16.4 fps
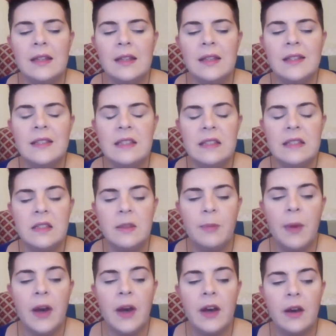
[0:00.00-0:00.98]
This is the
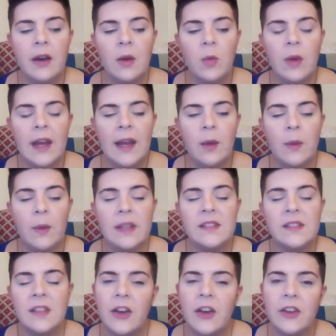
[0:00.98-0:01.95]
part where we
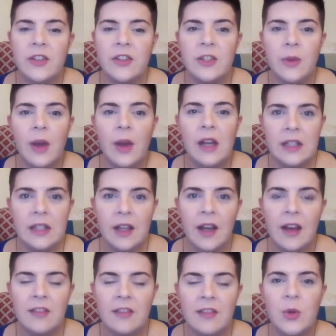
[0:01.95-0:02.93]
start to
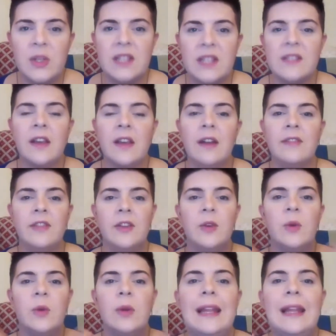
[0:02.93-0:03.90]
uncover or discover
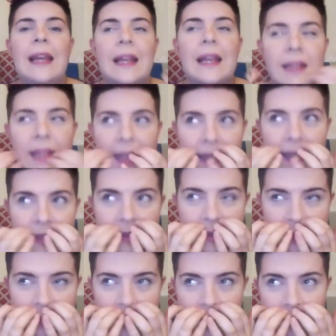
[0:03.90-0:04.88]
or let
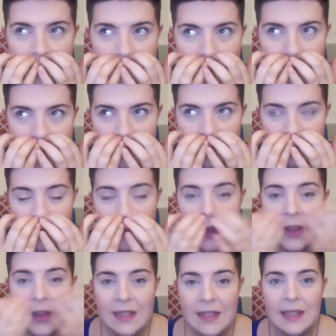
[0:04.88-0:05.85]
this
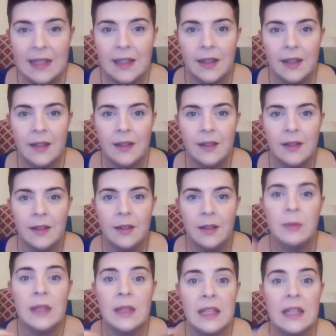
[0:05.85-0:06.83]
idea
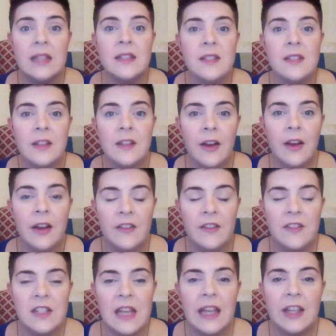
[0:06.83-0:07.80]
begin to kind
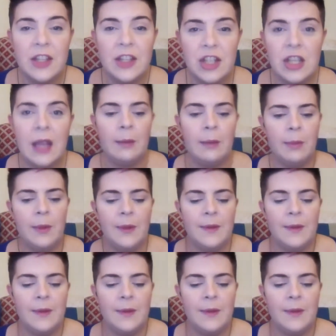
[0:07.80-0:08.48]
of take shape.